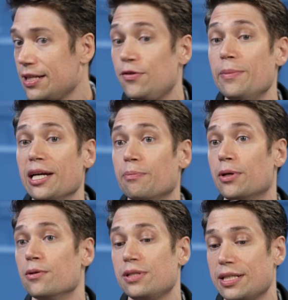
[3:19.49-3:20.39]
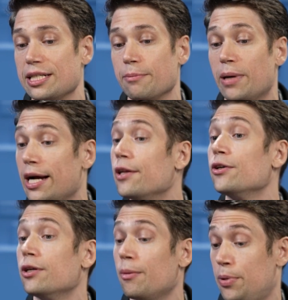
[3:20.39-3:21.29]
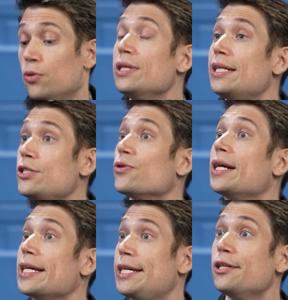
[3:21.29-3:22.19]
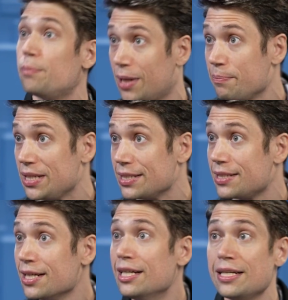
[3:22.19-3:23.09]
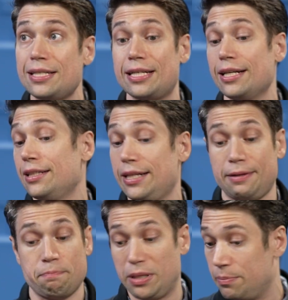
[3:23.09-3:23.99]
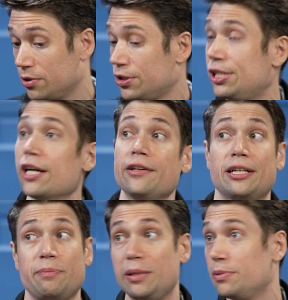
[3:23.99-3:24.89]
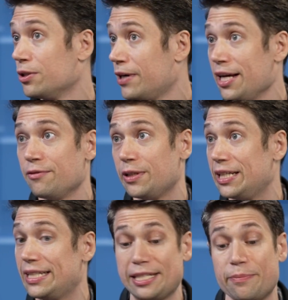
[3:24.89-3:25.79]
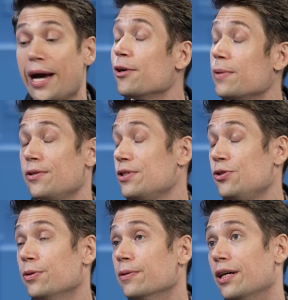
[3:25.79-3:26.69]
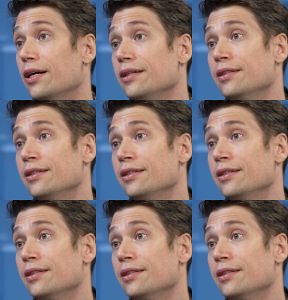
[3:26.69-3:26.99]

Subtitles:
If you make a post that's like my other opponent is trying to kill puppies, suddenly people are sharing it. People are angry. It doesn't matter whether it's true or not.